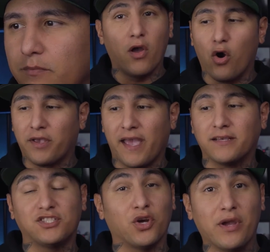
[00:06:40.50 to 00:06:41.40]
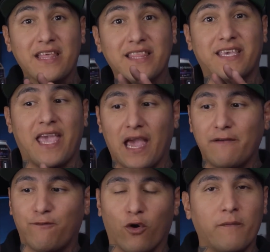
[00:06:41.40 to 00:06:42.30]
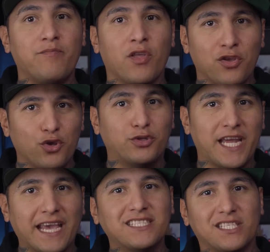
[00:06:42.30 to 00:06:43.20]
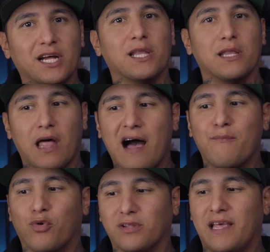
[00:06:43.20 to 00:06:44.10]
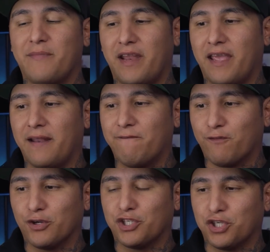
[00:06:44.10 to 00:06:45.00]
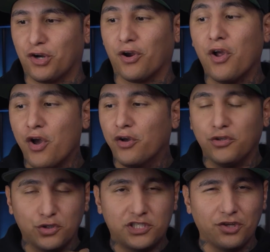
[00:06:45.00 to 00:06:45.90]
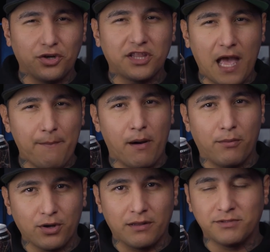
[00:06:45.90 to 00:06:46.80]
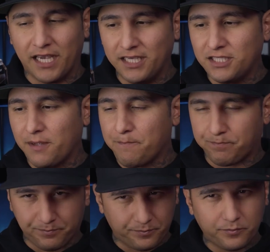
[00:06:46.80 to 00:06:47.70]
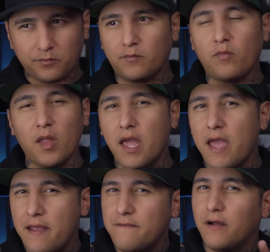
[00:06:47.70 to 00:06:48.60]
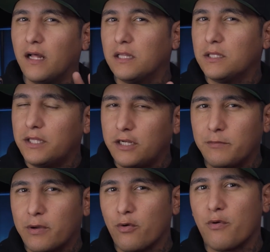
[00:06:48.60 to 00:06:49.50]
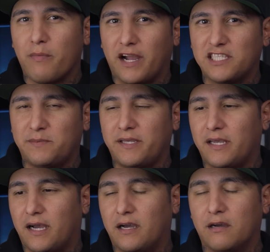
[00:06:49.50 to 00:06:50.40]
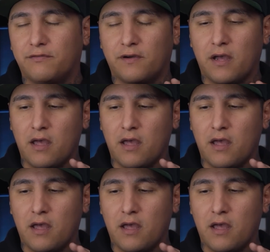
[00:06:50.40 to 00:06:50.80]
Okay, so in the can form, you taste a lot more lemonade for sure. You still get that bubblegum taste. It a little bit reminds me of